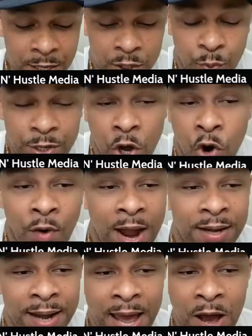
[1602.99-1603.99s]
Because we know
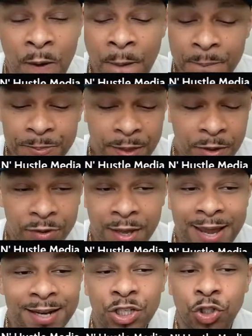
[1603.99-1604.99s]
right now
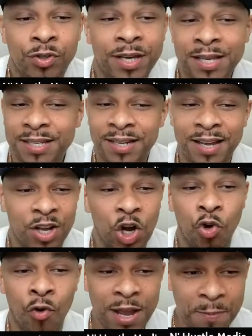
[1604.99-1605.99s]
the industry isn't in a
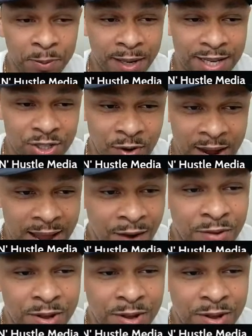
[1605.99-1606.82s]
great place, right?